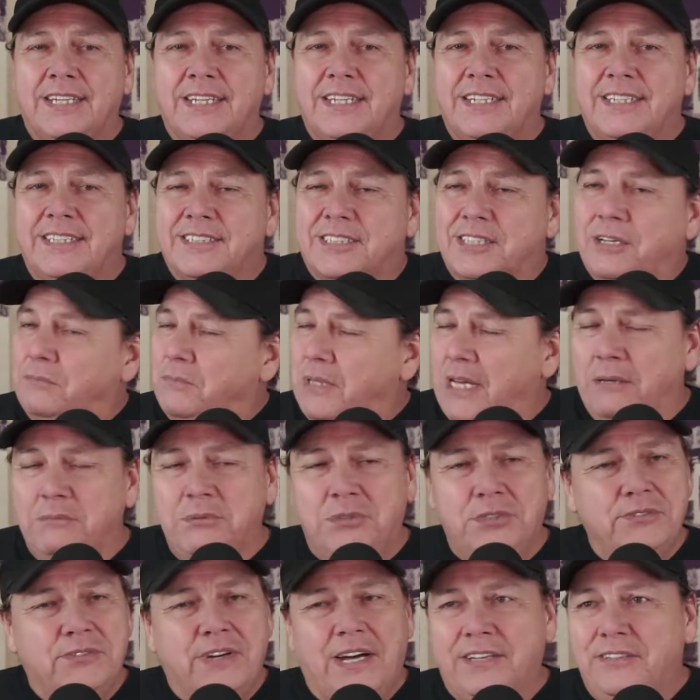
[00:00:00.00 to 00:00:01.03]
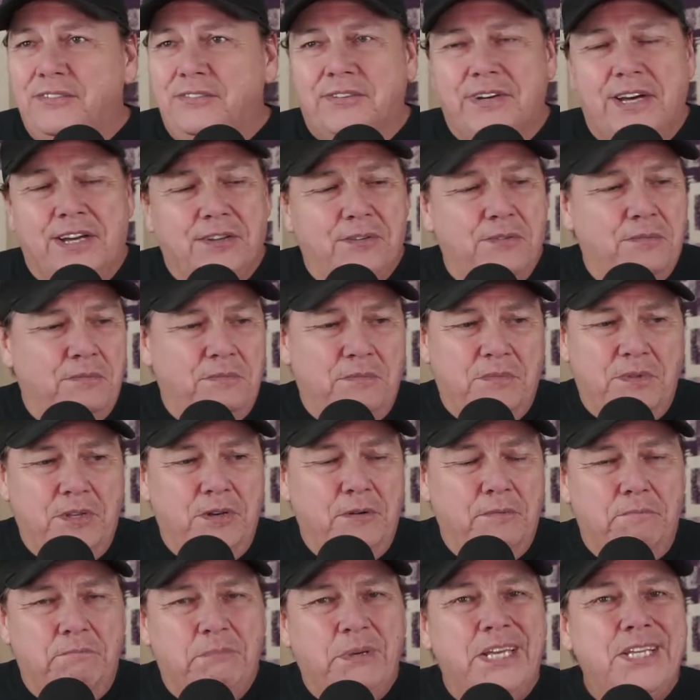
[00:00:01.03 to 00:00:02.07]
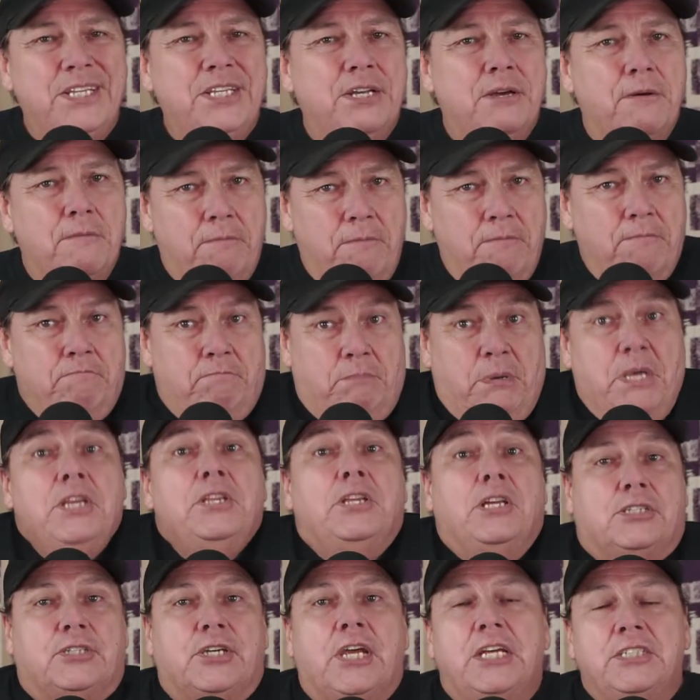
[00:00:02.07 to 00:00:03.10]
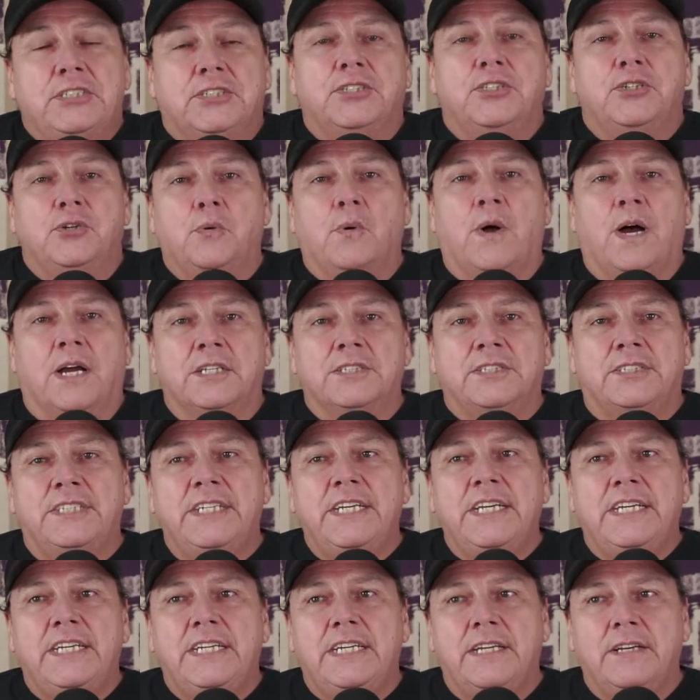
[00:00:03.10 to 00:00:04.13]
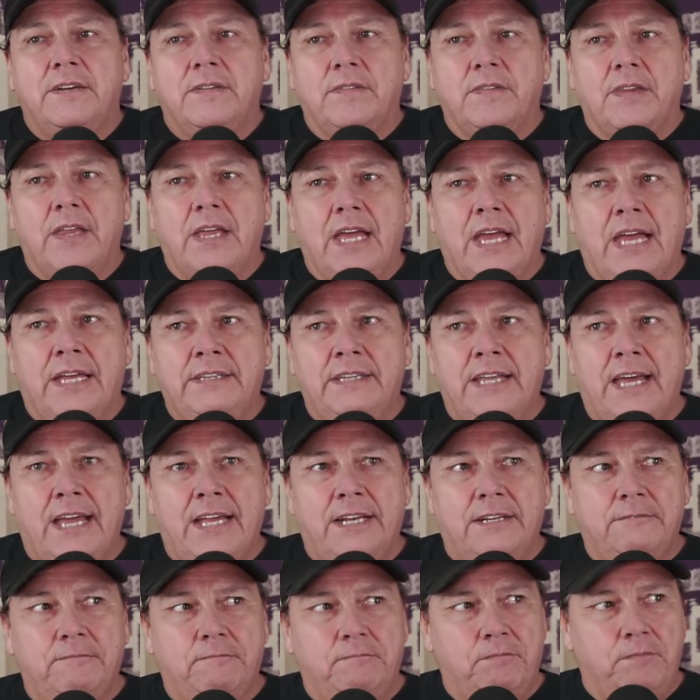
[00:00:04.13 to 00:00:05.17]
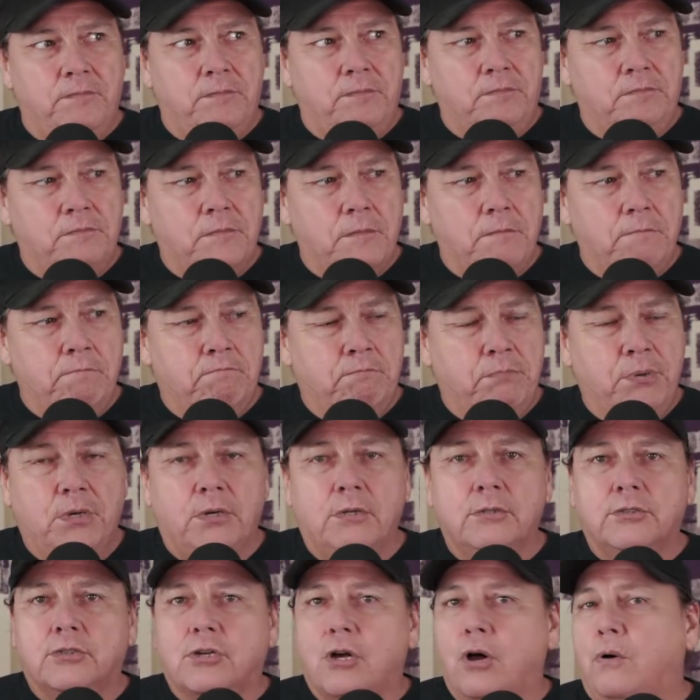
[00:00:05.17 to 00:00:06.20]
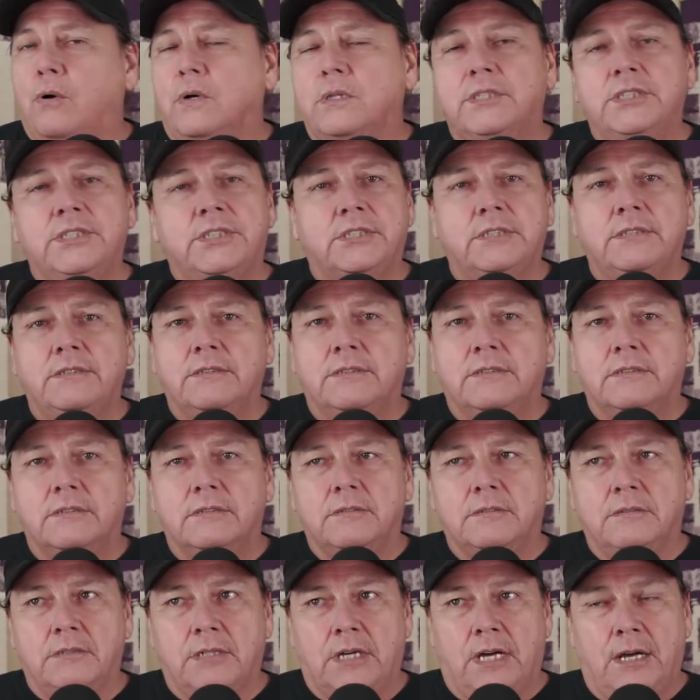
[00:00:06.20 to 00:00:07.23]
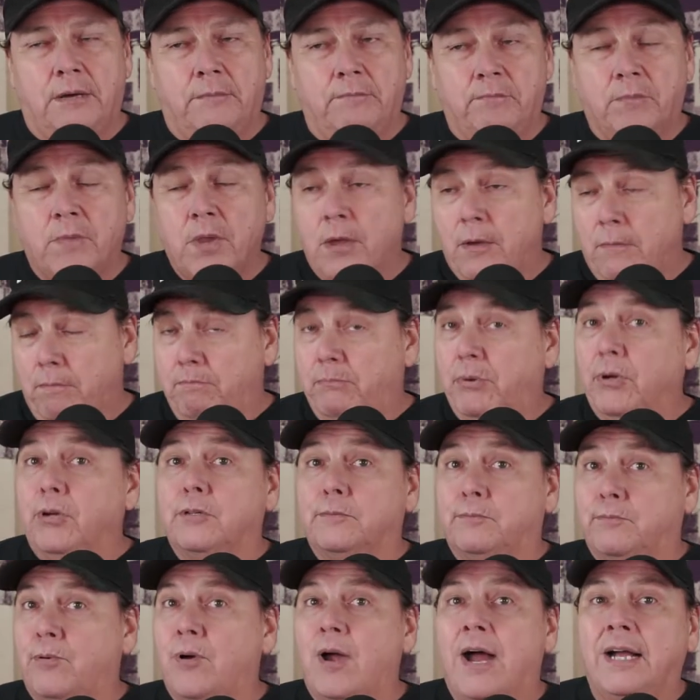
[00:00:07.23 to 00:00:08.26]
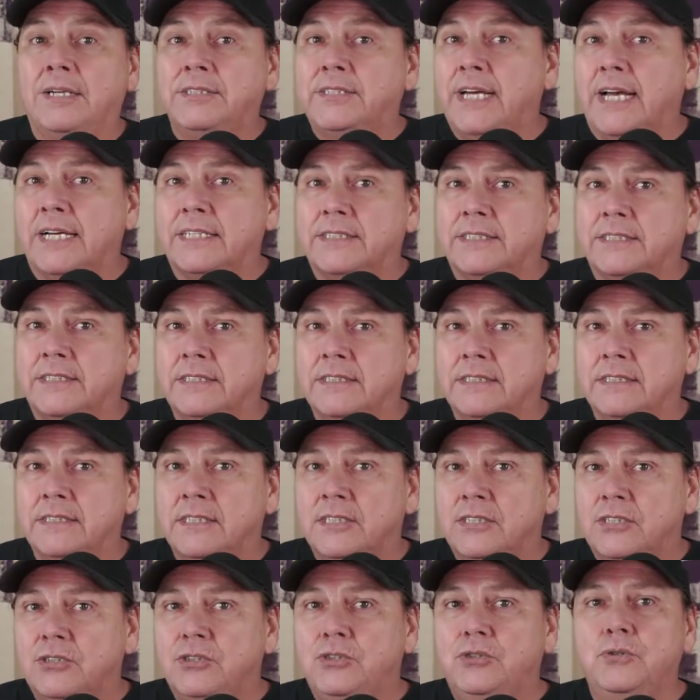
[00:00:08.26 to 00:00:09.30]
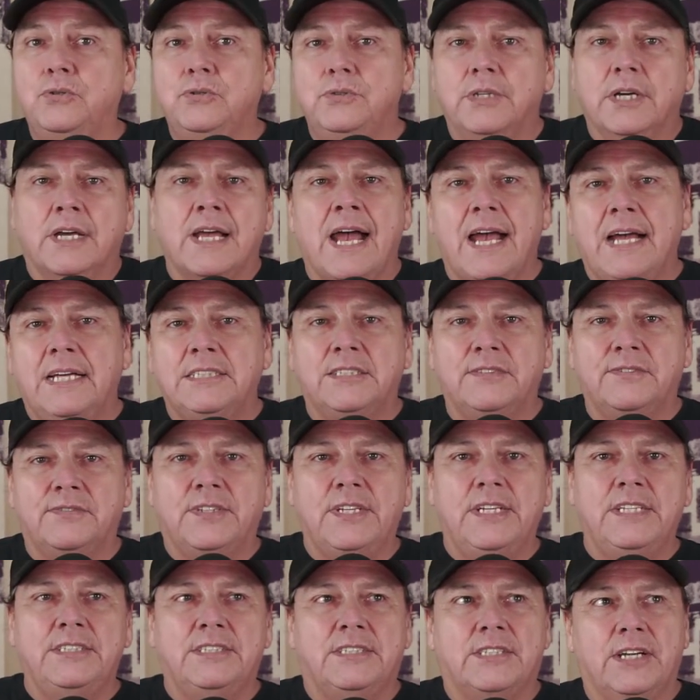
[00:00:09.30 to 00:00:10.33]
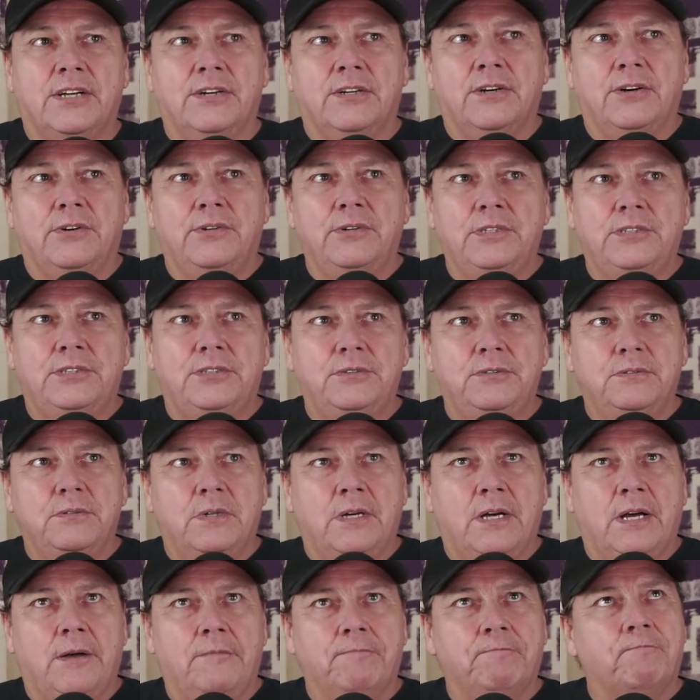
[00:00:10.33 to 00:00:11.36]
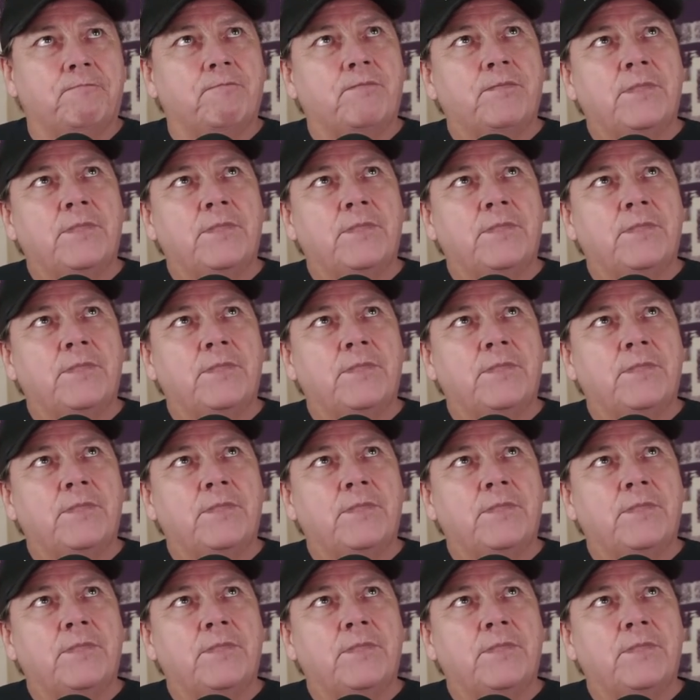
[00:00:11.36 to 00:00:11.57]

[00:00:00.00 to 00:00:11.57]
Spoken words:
sometimes you've got to be the change that you want to see, and then build coalitions, build projects, do the kinds of things that are going to